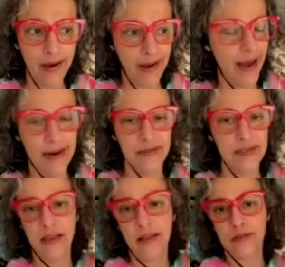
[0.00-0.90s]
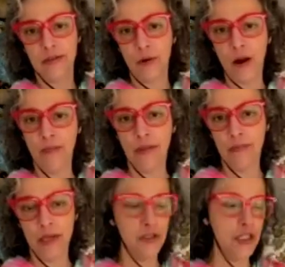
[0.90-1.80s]
I don't see there's a
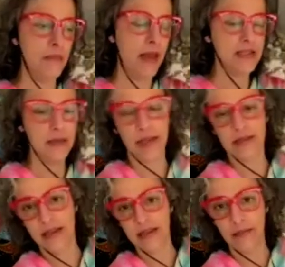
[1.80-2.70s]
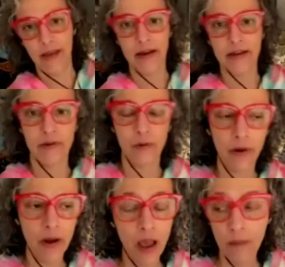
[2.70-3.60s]
problem. You know, she makes a big deal about it.
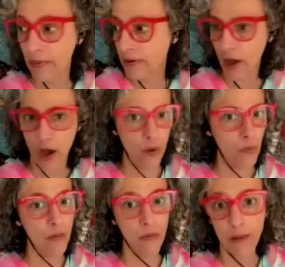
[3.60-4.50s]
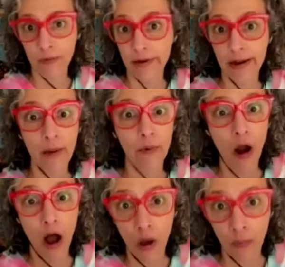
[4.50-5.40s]
Or, but no, Robert and I were
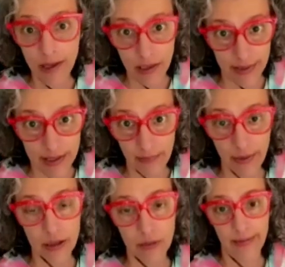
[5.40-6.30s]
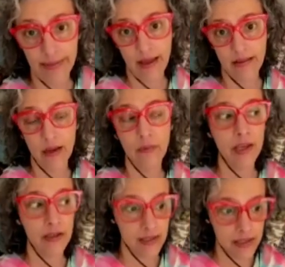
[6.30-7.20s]
always on the same page about that. Like we
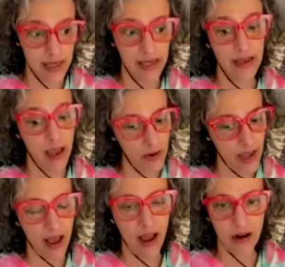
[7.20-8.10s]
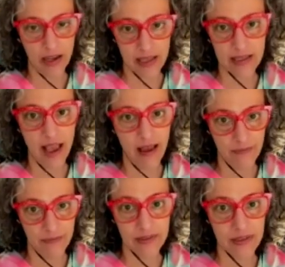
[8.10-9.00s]
could see, yeah, oh yeah, our kids
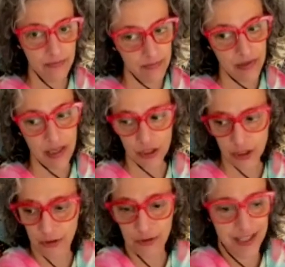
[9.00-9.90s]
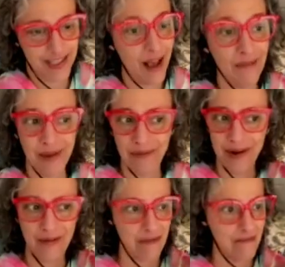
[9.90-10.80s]
have some issues. I mean,
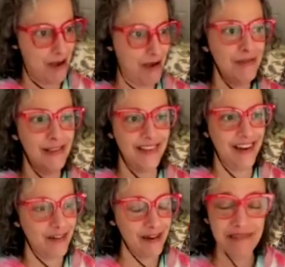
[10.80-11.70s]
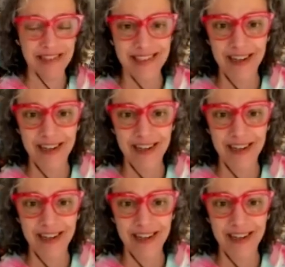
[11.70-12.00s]
we were both in agreement.